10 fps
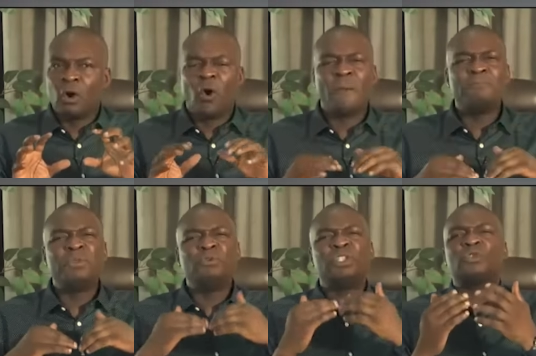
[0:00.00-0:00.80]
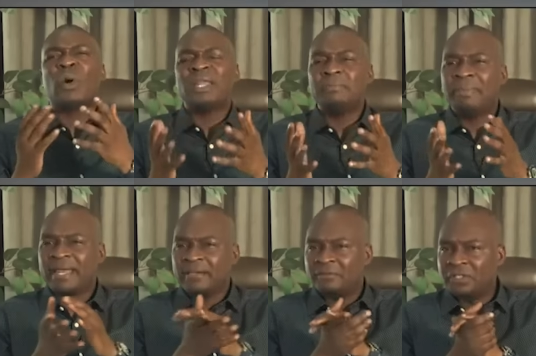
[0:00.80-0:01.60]
or mutually
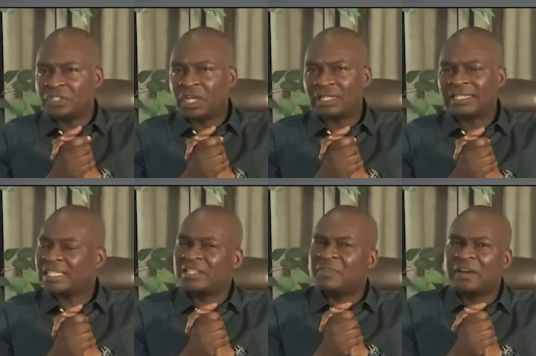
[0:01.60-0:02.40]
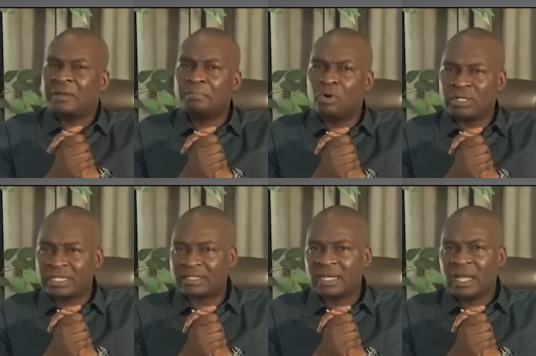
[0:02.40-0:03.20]
beneficial? This is very
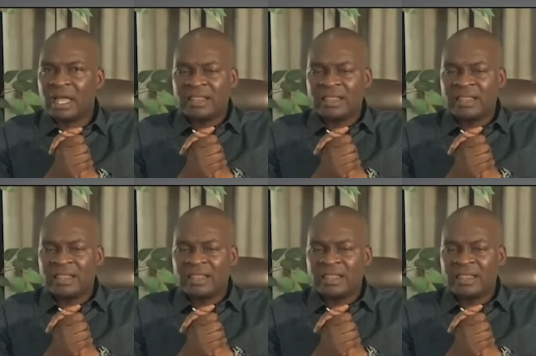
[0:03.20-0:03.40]
important.